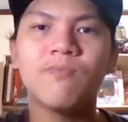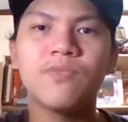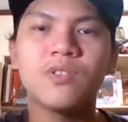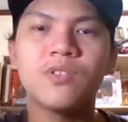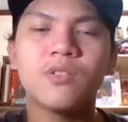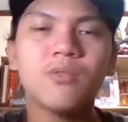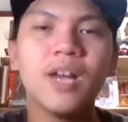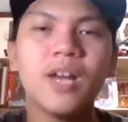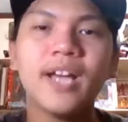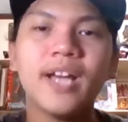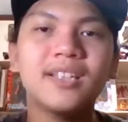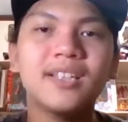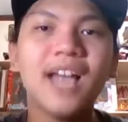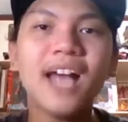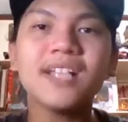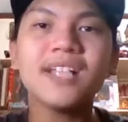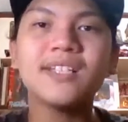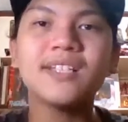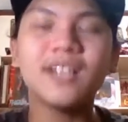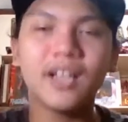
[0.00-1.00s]
So like
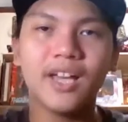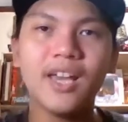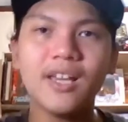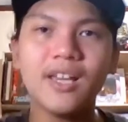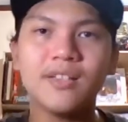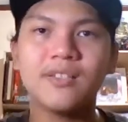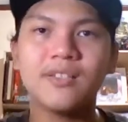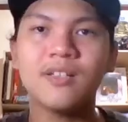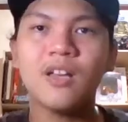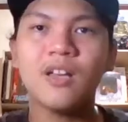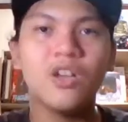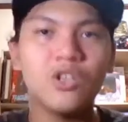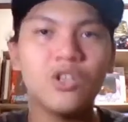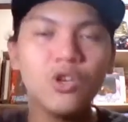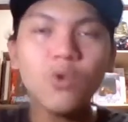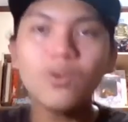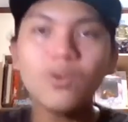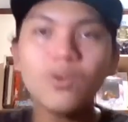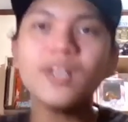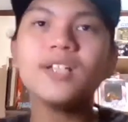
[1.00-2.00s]
that's the case.
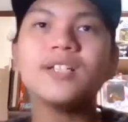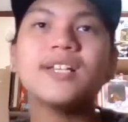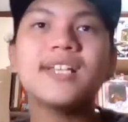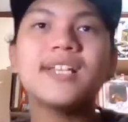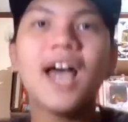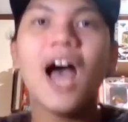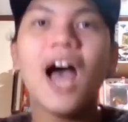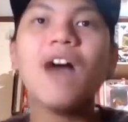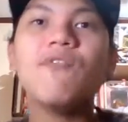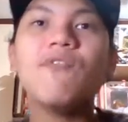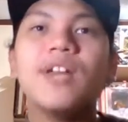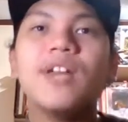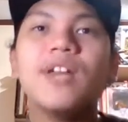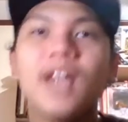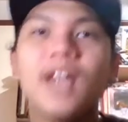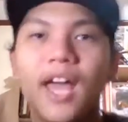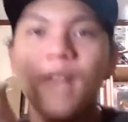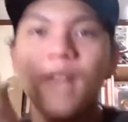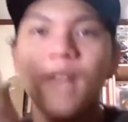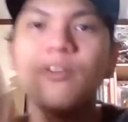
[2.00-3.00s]
Jokic is having
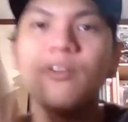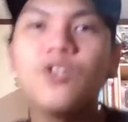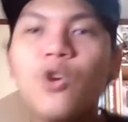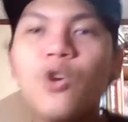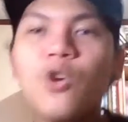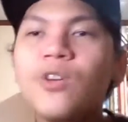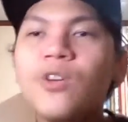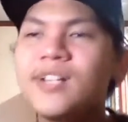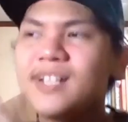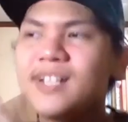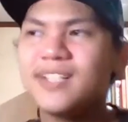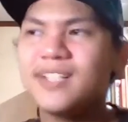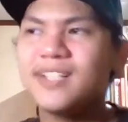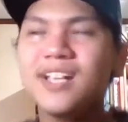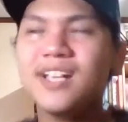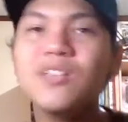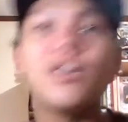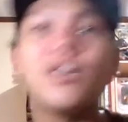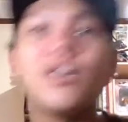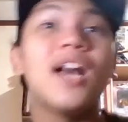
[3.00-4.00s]
a good
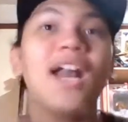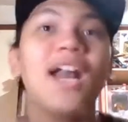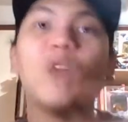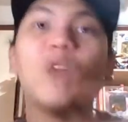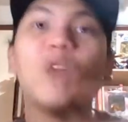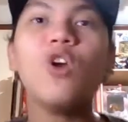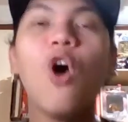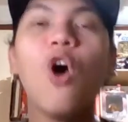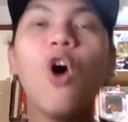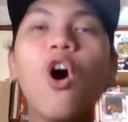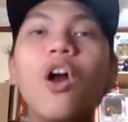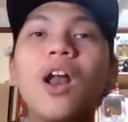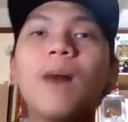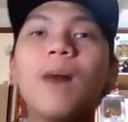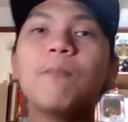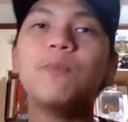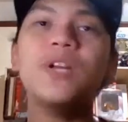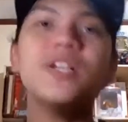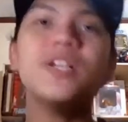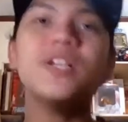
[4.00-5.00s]
season. Like we all
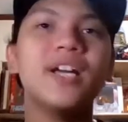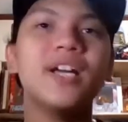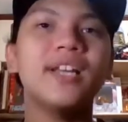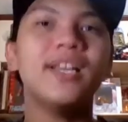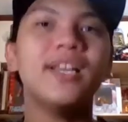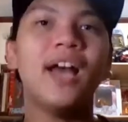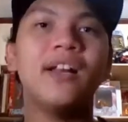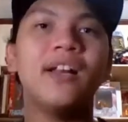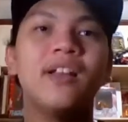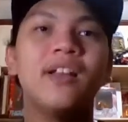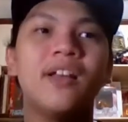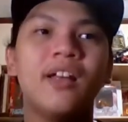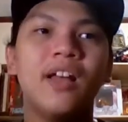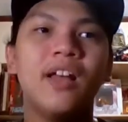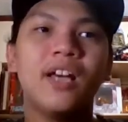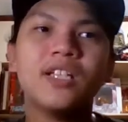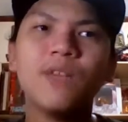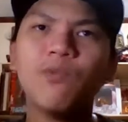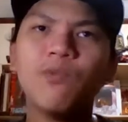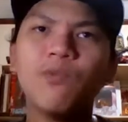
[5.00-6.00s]
appreciate that,
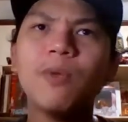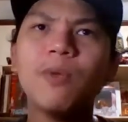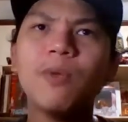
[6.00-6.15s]
except for